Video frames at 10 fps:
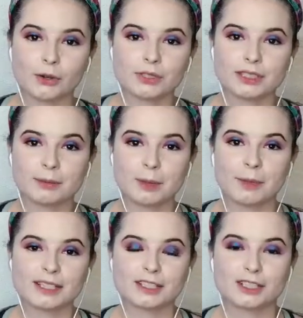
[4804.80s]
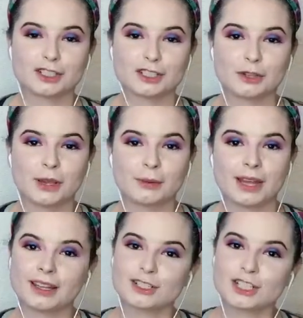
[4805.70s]
Send me a message so that way I
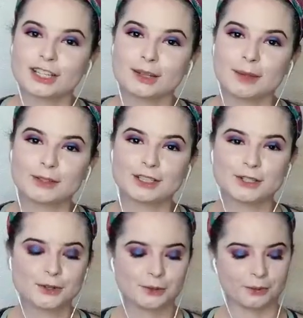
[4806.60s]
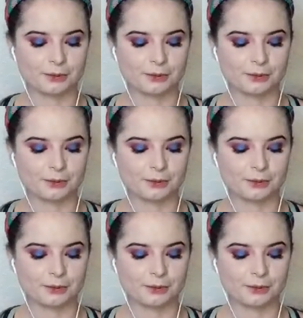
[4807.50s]
can check them out too.